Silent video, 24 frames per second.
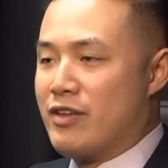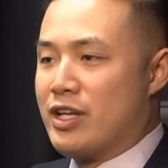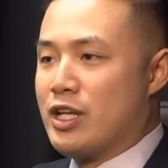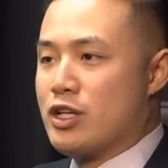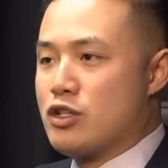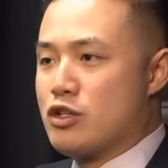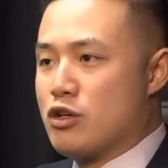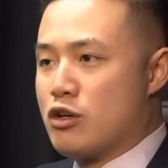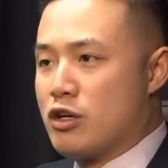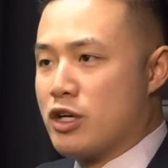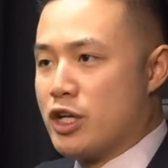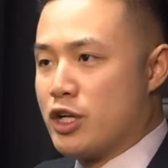an
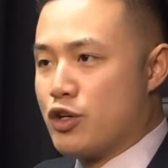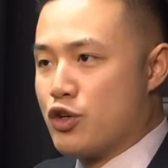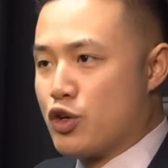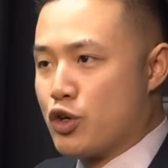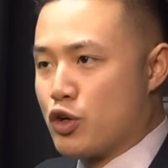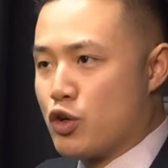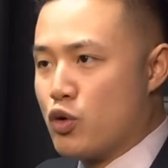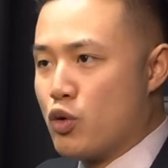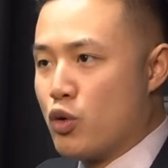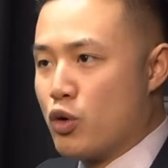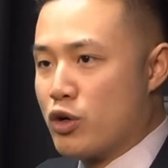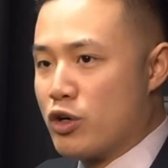attorney in your
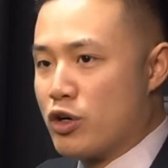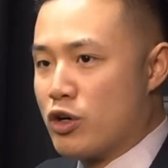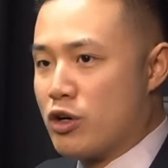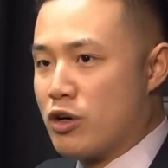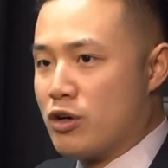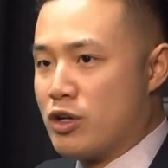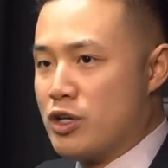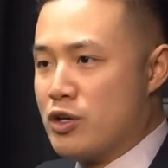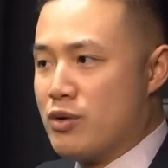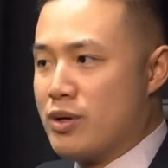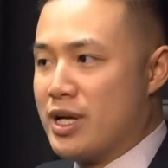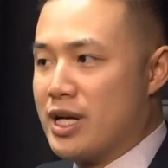corner,
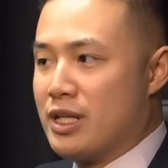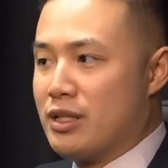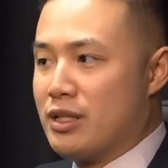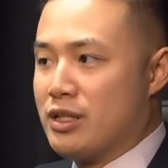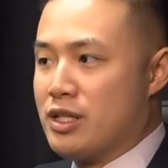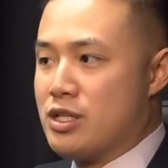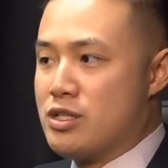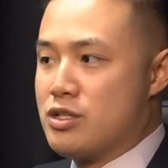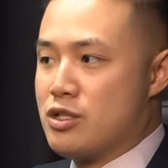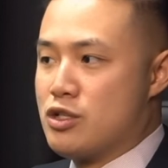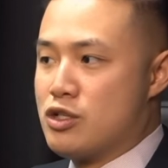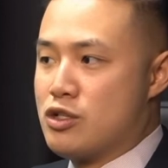you can at
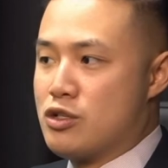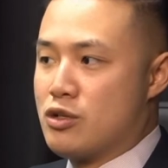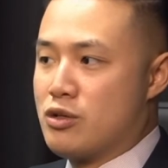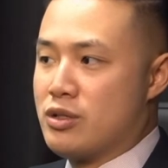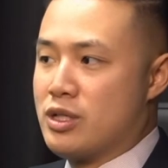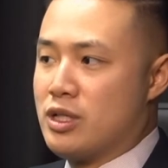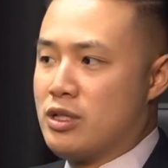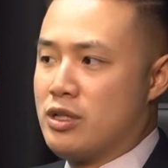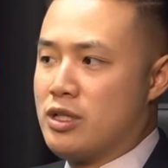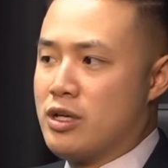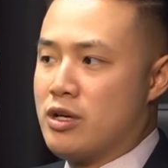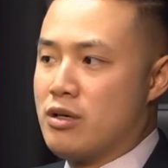least assure
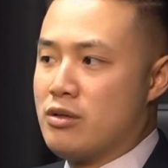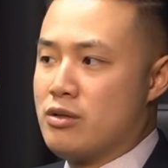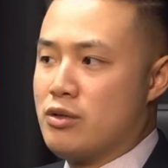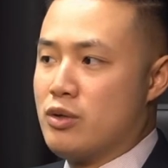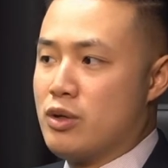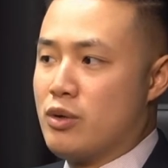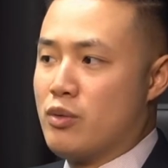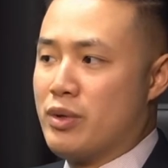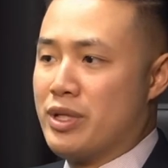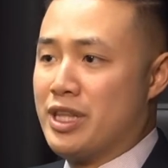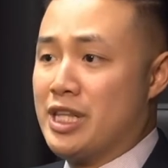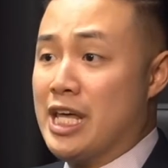that they're doing
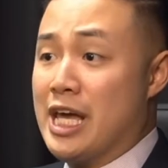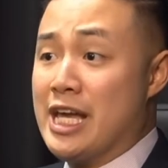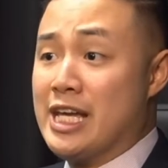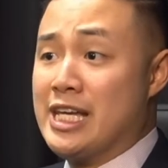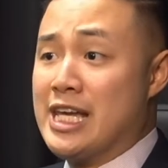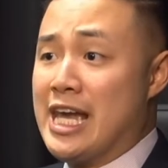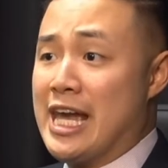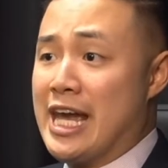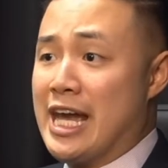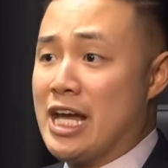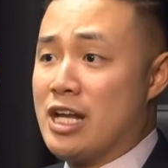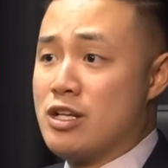what they
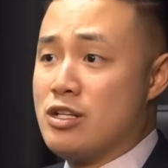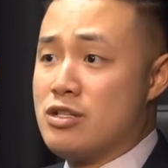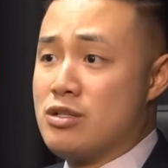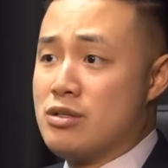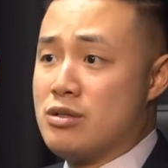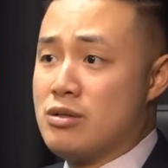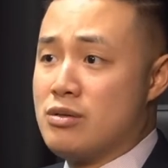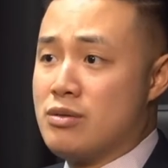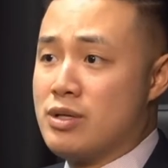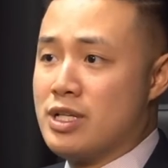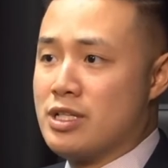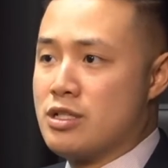can
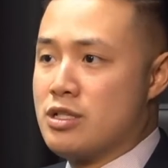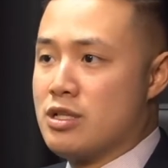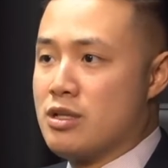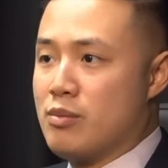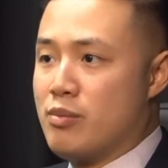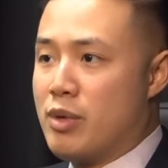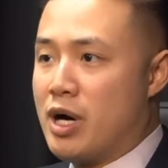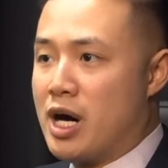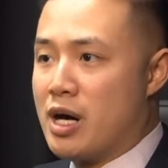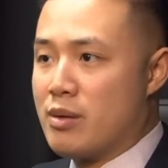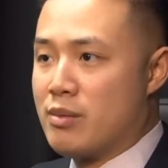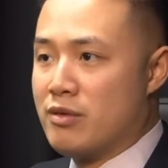to get to the
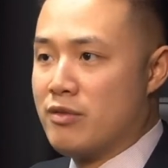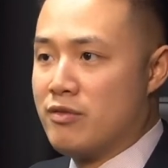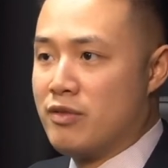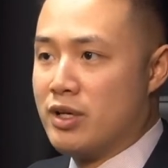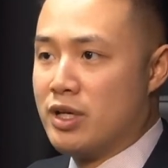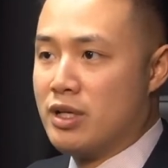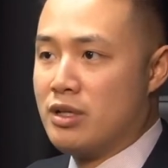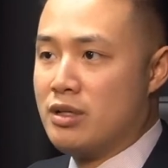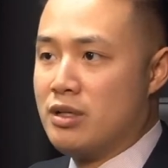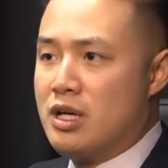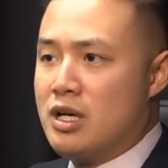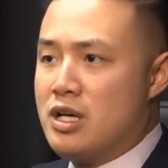bottom of
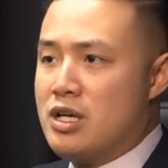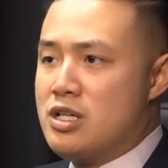it,